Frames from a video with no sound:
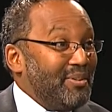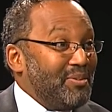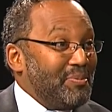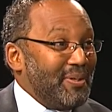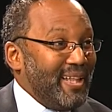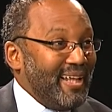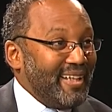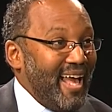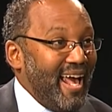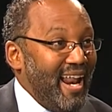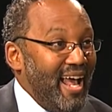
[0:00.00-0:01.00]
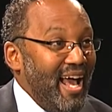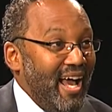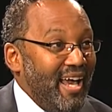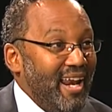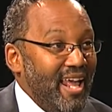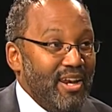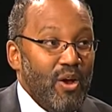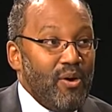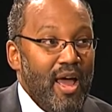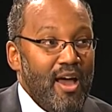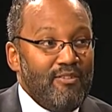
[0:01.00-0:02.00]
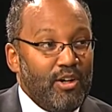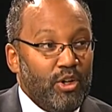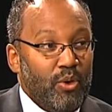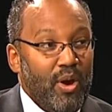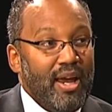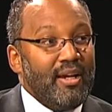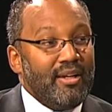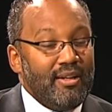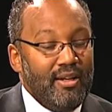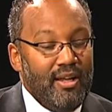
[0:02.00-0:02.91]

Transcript: Let's put it like that, and and don't have a great